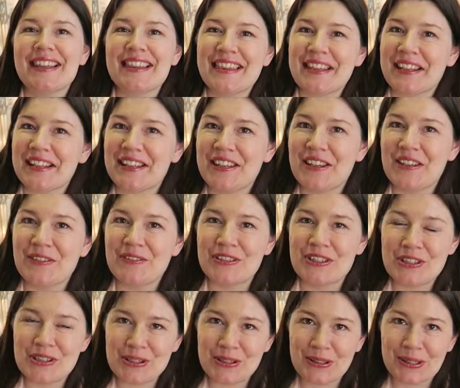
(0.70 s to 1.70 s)
and thank you
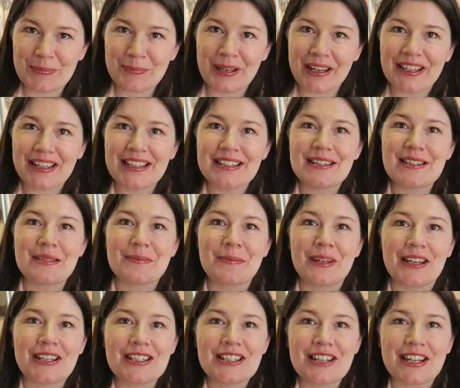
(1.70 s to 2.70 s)
for tuning back into
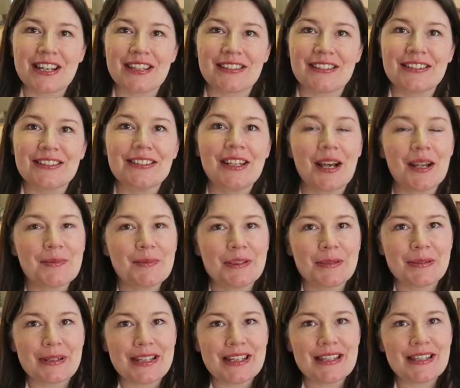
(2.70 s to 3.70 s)
my channel. I'm
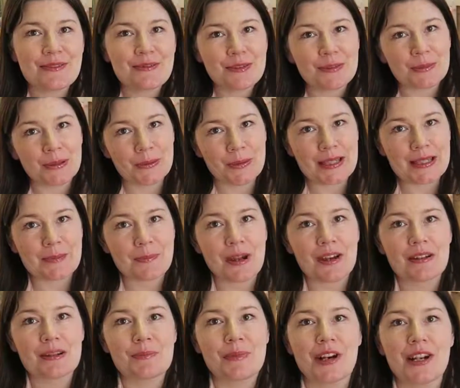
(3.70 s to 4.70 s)
Louise from Louise
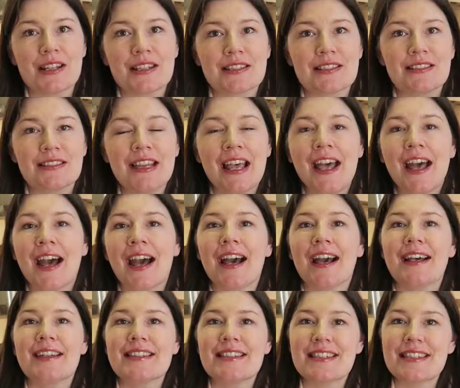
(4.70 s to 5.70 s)
Perry Bridal,
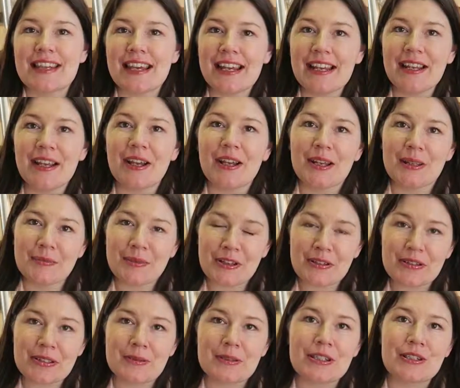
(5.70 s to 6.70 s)
and today I am
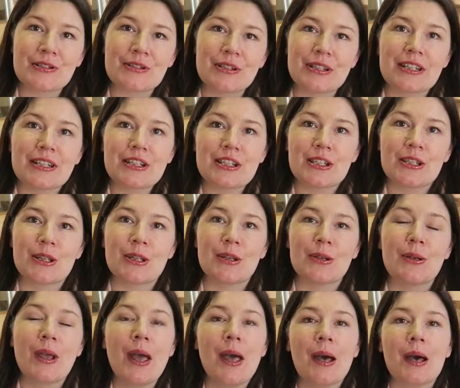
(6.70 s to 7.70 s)
going to be talking to
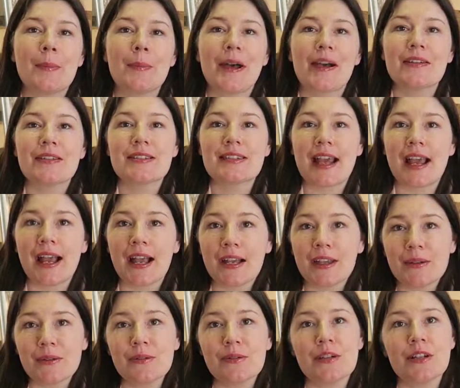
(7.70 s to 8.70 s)
you about
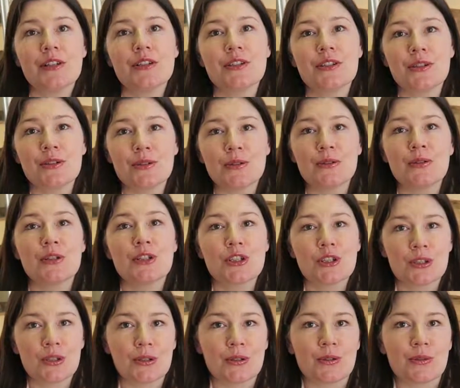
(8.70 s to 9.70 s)
how to
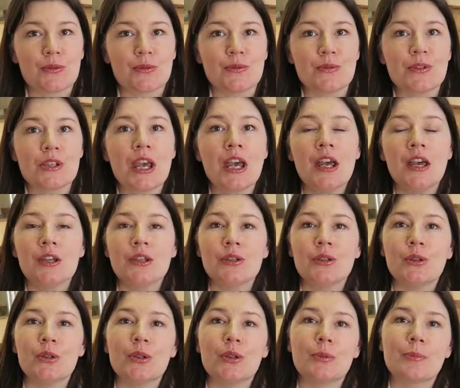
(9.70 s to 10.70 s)
choose
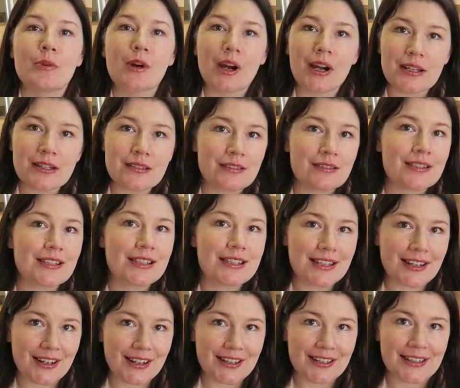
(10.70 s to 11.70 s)
your bridal
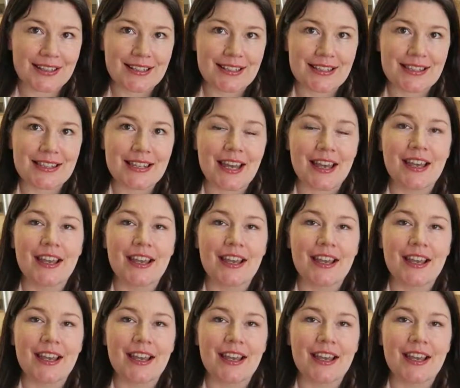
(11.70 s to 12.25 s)
designers.